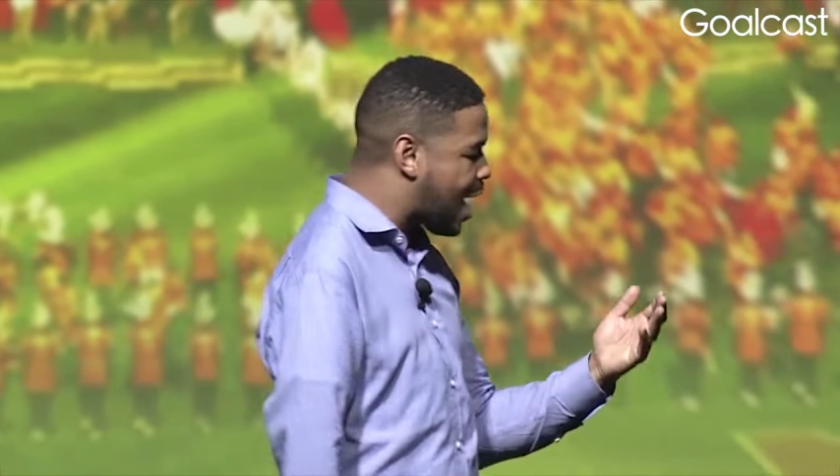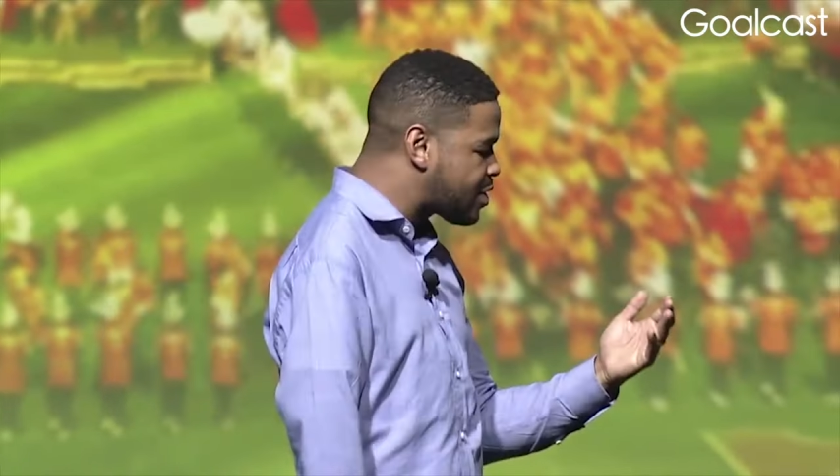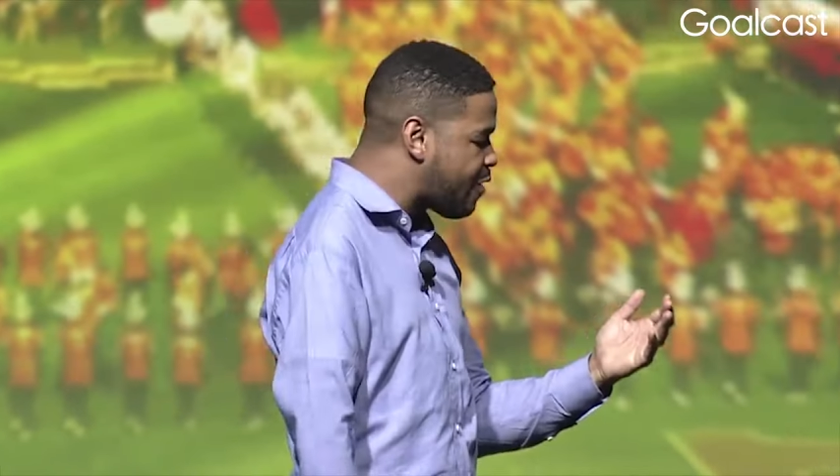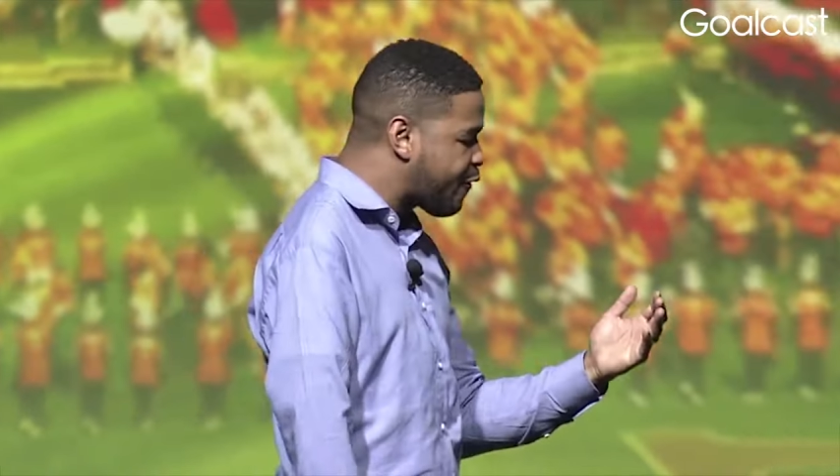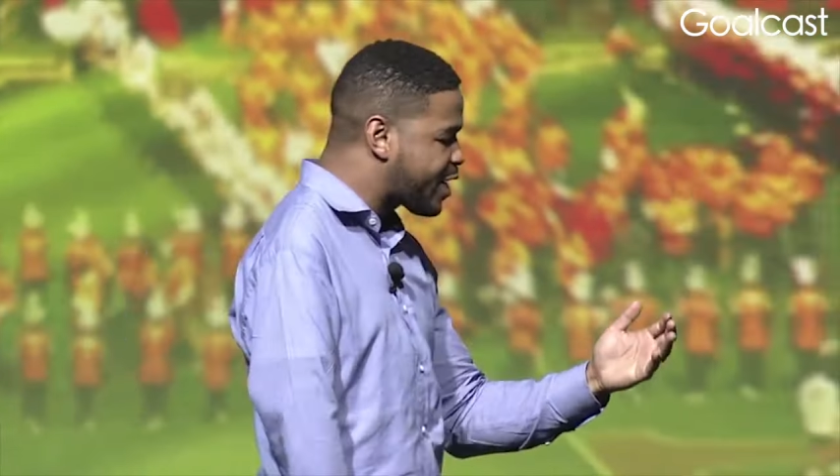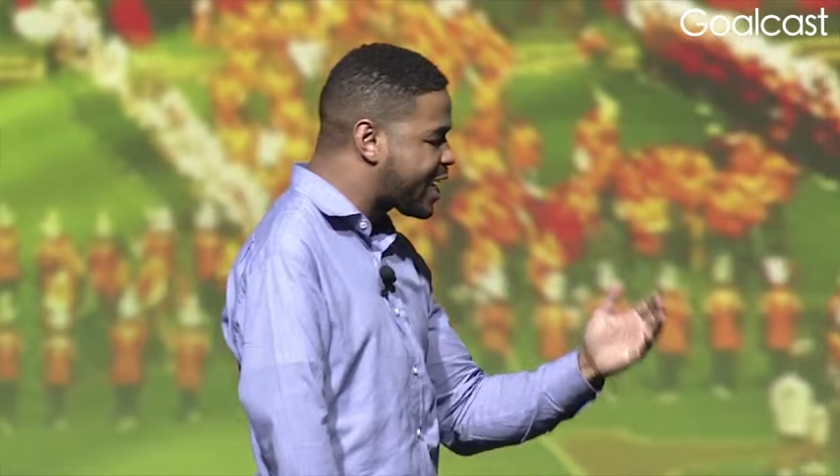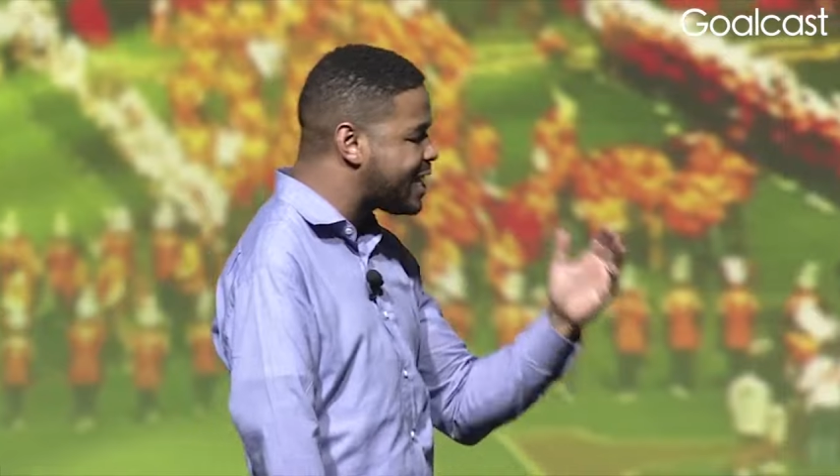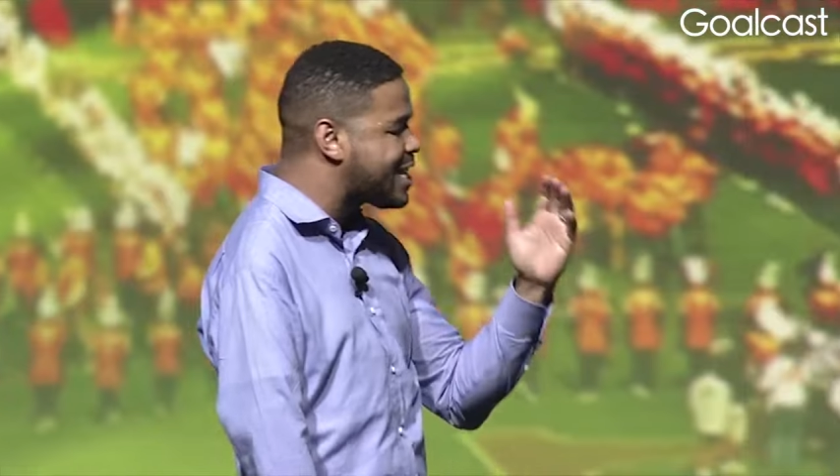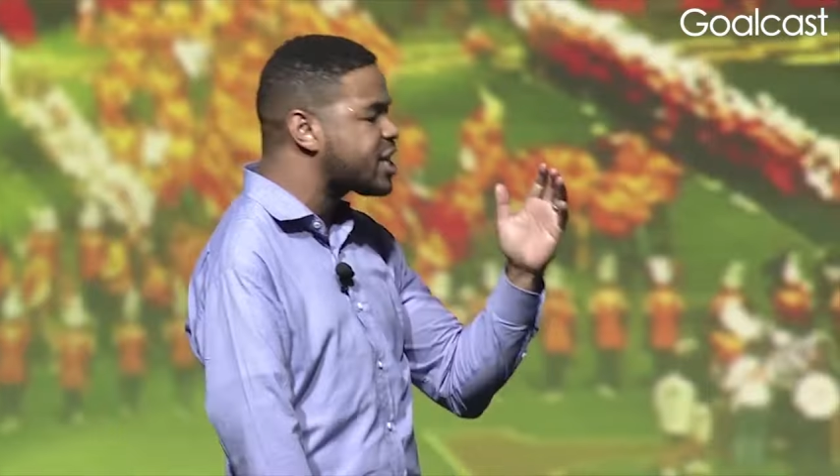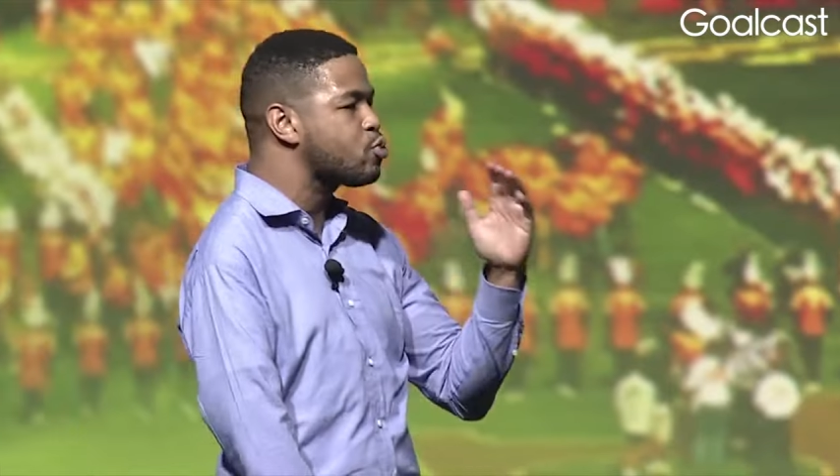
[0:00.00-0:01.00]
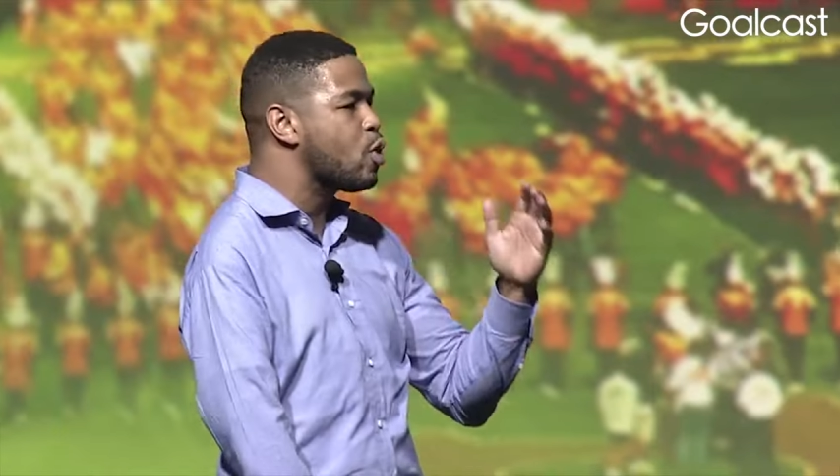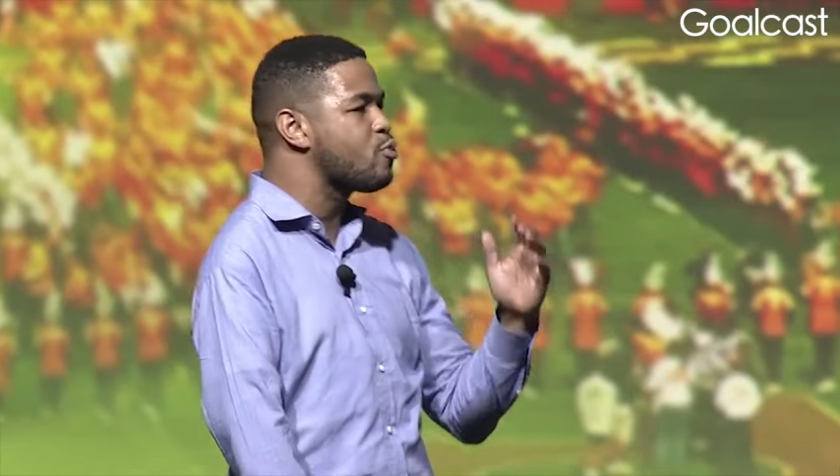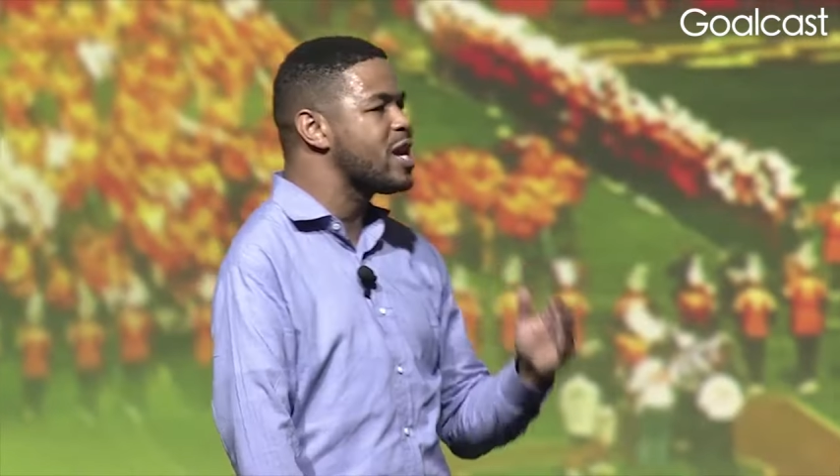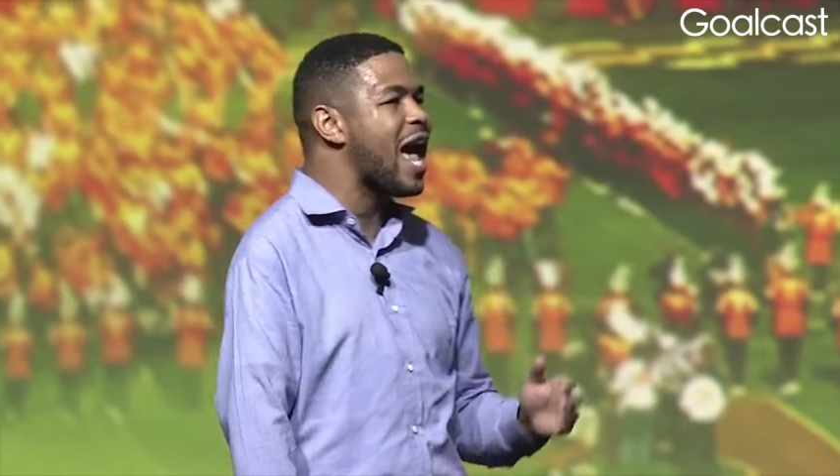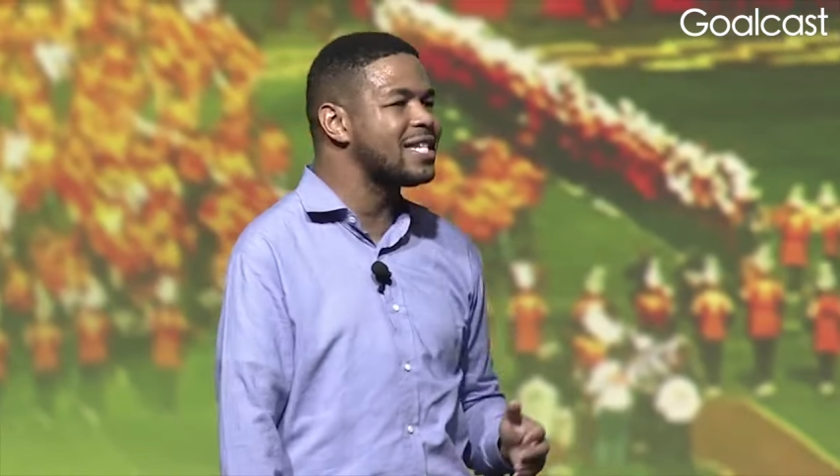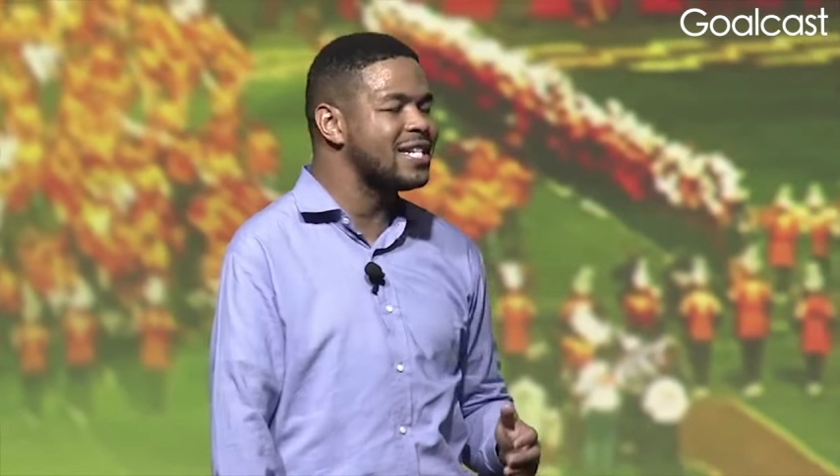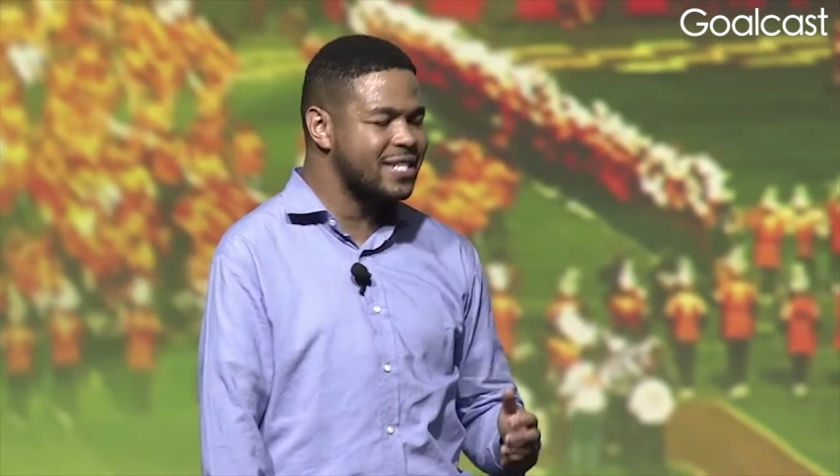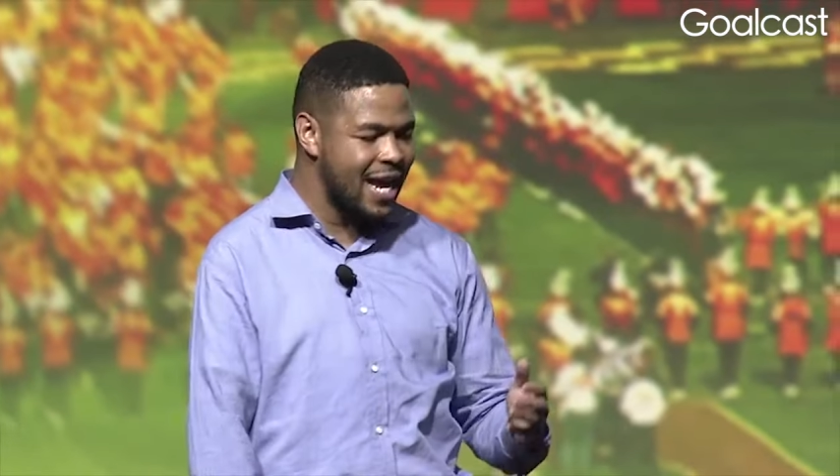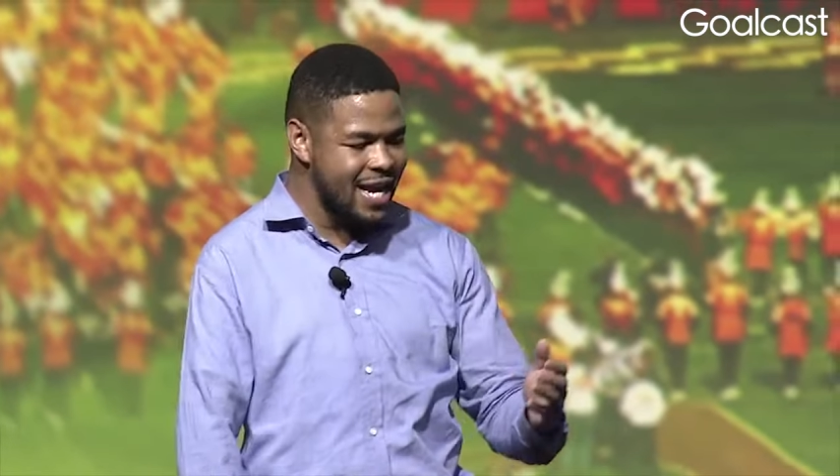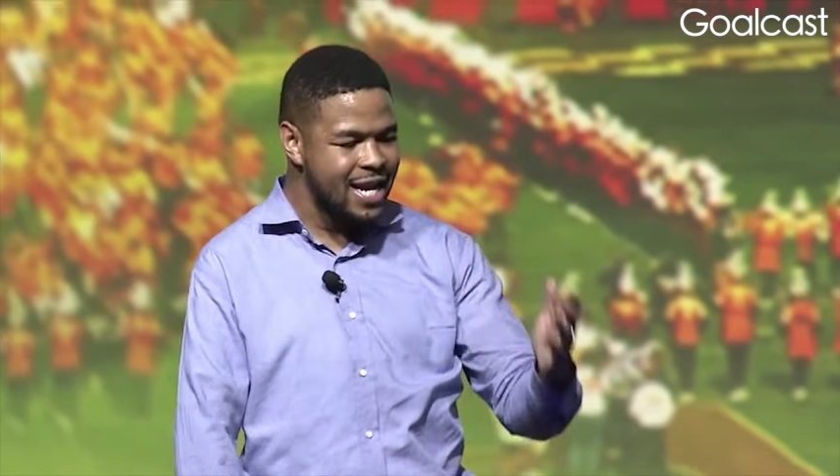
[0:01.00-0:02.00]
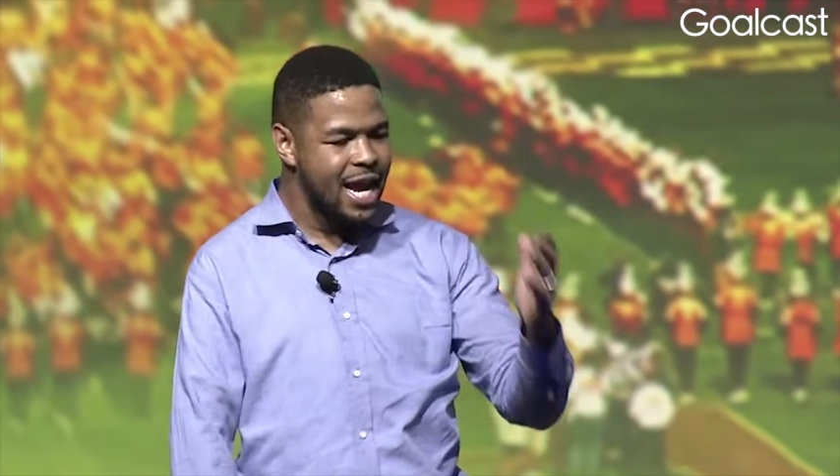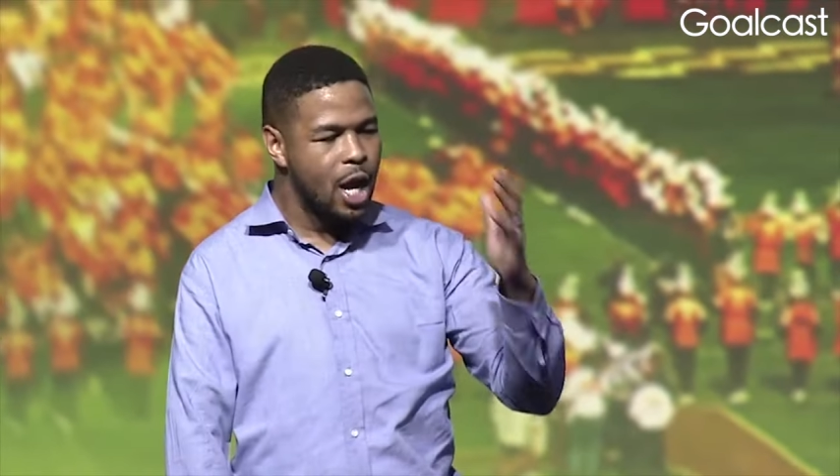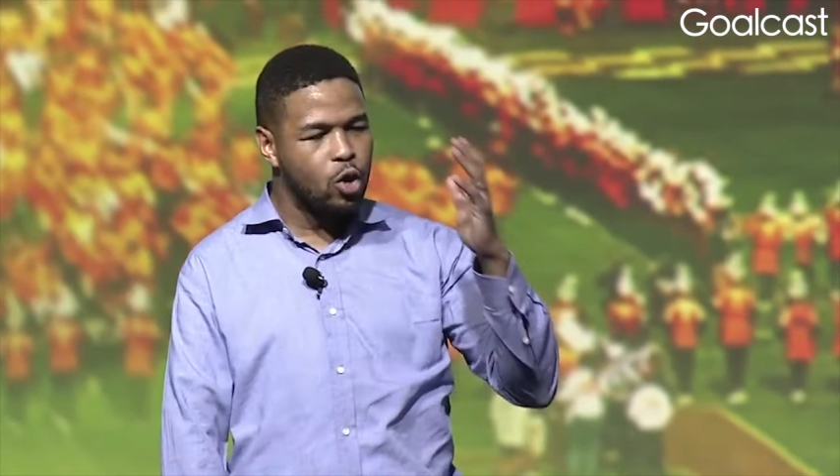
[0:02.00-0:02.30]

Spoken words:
I'll never forget, this is when reality set in.